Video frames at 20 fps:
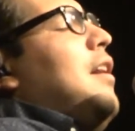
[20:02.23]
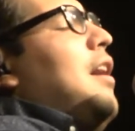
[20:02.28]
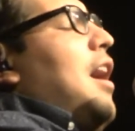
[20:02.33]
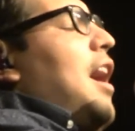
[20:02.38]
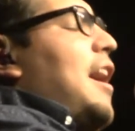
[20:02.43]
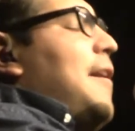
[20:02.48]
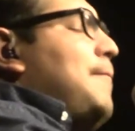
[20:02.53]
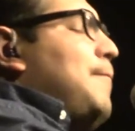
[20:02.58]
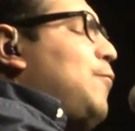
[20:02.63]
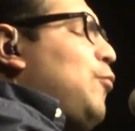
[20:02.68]

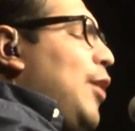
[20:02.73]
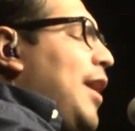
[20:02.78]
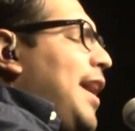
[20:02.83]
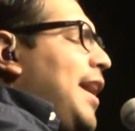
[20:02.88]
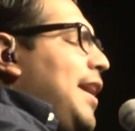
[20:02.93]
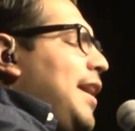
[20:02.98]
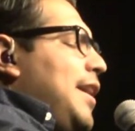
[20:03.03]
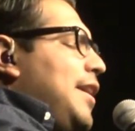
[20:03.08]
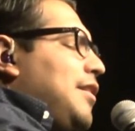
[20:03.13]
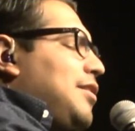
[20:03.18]
and
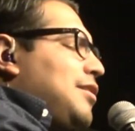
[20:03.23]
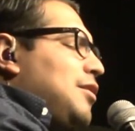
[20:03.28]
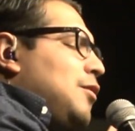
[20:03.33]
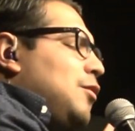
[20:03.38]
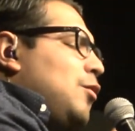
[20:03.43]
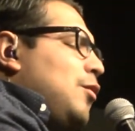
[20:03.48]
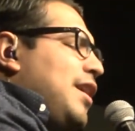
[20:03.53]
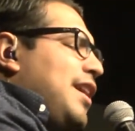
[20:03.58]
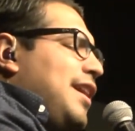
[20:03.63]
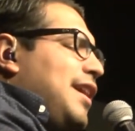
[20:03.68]
break
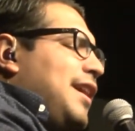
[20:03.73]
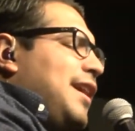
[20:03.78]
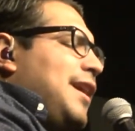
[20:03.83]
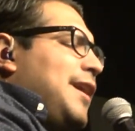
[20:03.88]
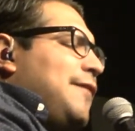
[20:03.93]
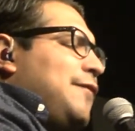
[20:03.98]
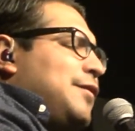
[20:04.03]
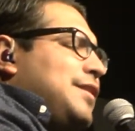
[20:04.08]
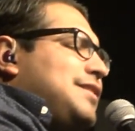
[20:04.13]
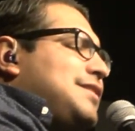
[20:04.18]
through
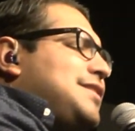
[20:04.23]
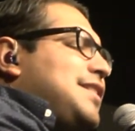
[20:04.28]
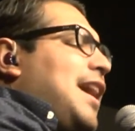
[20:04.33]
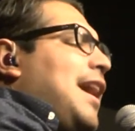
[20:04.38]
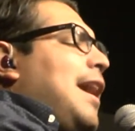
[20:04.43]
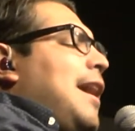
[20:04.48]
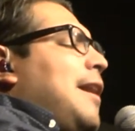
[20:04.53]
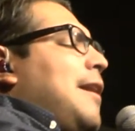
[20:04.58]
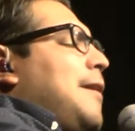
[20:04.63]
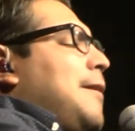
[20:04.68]
every
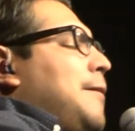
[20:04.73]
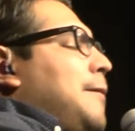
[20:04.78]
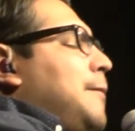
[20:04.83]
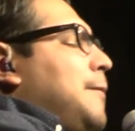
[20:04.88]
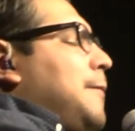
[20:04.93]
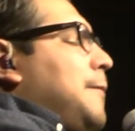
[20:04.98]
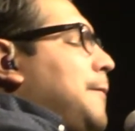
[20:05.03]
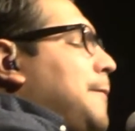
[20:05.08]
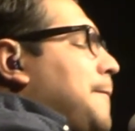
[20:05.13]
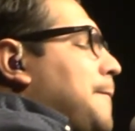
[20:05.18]
doubt.
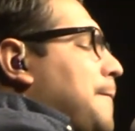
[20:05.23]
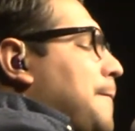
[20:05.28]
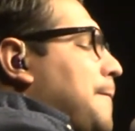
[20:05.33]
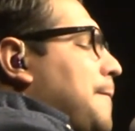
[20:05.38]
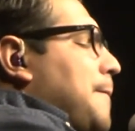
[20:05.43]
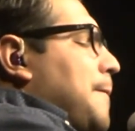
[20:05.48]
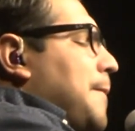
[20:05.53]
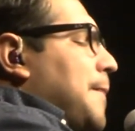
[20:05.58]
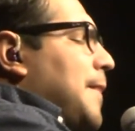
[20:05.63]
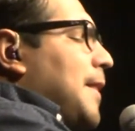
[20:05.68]

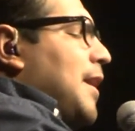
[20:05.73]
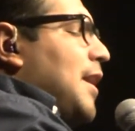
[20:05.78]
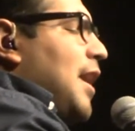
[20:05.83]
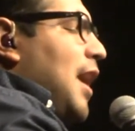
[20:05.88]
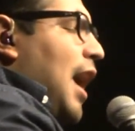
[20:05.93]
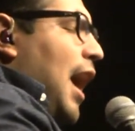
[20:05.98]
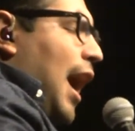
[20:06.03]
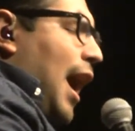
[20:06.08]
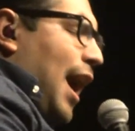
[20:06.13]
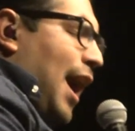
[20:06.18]

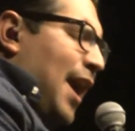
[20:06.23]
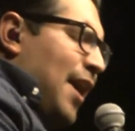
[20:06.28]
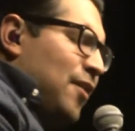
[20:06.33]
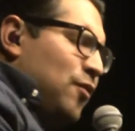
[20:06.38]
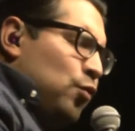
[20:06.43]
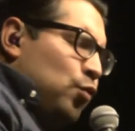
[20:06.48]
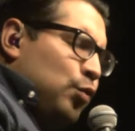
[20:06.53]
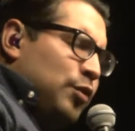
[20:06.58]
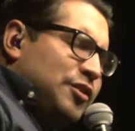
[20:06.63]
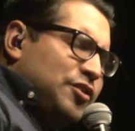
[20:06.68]

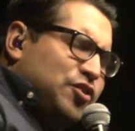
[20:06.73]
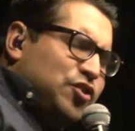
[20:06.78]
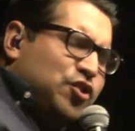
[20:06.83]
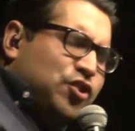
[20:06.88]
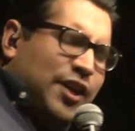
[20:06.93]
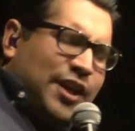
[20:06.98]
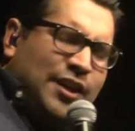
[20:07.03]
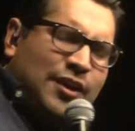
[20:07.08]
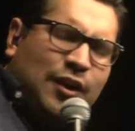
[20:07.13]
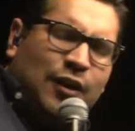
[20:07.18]
And we'll
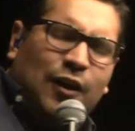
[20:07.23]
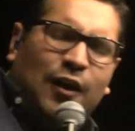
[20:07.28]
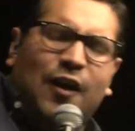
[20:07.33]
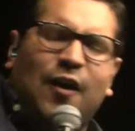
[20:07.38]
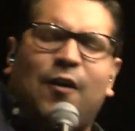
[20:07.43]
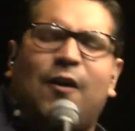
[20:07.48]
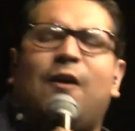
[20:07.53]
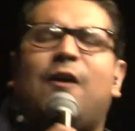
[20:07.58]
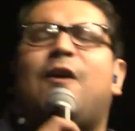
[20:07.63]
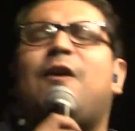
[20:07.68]
sing
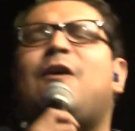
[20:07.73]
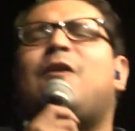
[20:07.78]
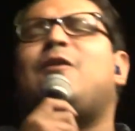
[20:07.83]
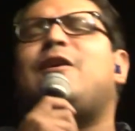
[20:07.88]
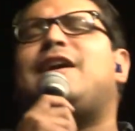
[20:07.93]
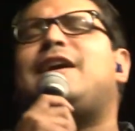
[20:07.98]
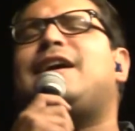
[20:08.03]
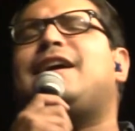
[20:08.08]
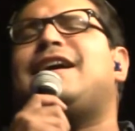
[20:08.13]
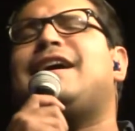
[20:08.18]

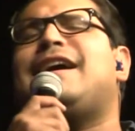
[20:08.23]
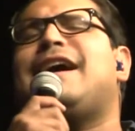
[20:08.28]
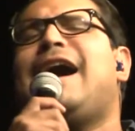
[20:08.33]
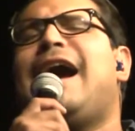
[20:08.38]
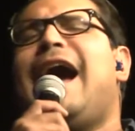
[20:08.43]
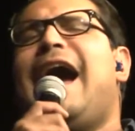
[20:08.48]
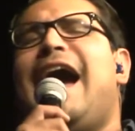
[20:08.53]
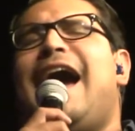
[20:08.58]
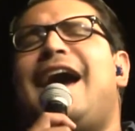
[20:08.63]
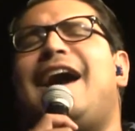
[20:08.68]
glory
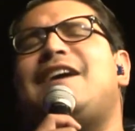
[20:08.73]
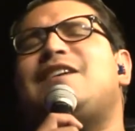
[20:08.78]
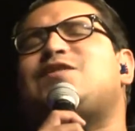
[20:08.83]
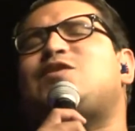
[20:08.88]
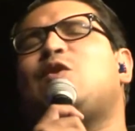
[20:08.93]
as the